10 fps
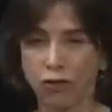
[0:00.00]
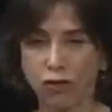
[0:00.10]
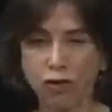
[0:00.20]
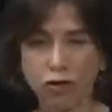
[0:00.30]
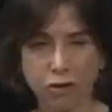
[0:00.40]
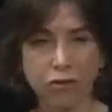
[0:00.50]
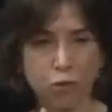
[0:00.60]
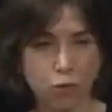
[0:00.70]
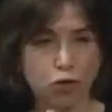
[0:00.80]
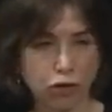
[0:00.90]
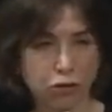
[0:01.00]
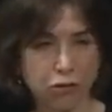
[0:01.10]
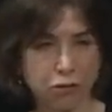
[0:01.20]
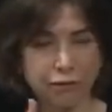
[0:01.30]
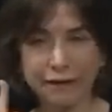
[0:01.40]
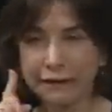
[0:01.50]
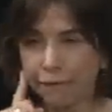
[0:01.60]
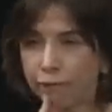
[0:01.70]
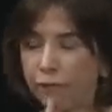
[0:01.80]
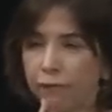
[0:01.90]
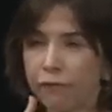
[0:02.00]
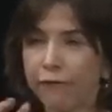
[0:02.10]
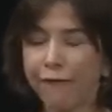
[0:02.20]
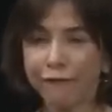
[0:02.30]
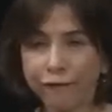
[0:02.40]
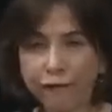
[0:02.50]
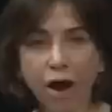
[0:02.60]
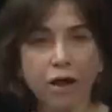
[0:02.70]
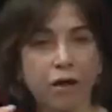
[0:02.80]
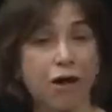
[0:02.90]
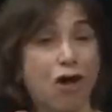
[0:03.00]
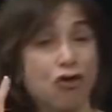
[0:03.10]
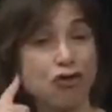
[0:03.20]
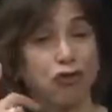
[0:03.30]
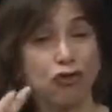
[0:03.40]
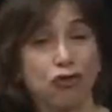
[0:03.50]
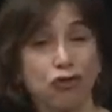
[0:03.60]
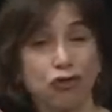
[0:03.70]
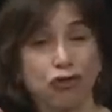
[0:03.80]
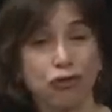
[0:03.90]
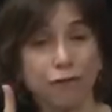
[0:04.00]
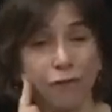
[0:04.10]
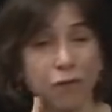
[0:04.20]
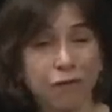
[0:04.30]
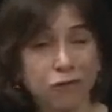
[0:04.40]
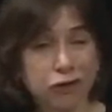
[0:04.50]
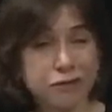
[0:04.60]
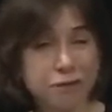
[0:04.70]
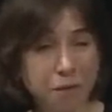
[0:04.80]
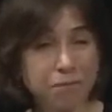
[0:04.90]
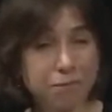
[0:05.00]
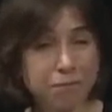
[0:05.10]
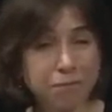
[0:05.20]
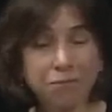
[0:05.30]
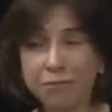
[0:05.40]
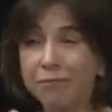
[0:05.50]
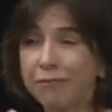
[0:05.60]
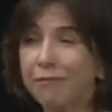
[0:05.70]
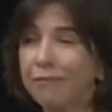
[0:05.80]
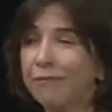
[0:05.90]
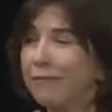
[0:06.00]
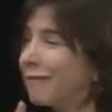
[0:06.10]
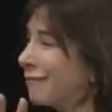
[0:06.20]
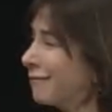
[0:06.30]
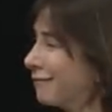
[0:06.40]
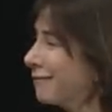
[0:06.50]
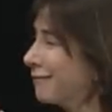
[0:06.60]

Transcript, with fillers: and healthy impact on the world with this for deaf people everywhere. We were finally heard for the very first time.